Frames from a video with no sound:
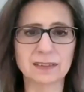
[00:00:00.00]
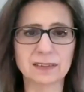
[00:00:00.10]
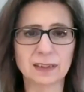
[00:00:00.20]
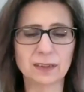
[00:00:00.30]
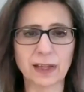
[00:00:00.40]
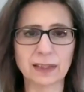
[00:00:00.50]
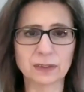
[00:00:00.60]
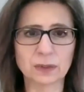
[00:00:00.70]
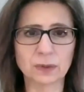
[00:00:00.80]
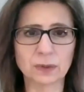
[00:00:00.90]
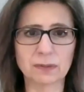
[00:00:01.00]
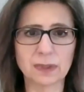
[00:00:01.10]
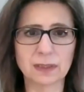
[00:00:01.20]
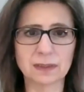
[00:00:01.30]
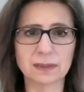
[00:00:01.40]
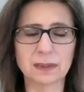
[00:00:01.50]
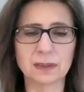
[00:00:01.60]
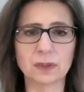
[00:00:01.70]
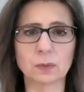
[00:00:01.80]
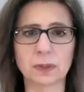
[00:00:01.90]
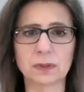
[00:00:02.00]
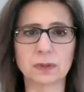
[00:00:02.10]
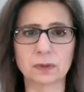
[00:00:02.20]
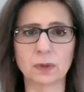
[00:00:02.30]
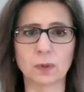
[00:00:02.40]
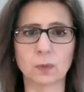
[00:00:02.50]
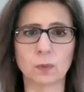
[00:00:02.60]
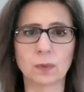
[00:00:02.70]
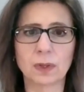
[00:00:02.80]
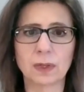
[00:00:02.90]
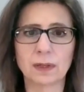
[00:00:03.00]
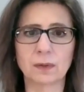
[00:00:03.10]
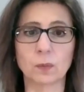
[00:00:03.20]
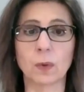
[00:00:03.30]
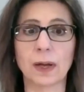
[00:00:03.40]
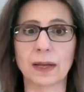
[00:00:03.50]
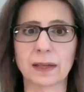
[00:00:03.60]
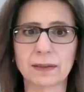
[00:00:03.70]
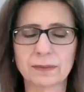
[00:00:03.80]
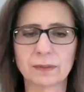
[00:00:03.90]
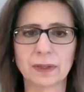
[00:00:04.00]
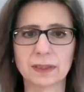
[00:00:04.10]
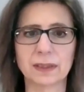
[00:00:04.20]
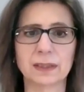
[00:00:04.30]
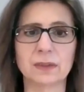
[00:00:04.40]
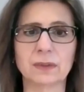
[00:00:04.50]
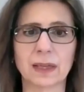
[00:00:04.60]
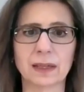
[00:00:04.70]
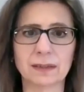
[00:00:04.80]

still that sort of tendency to want to know why. Why did I do that?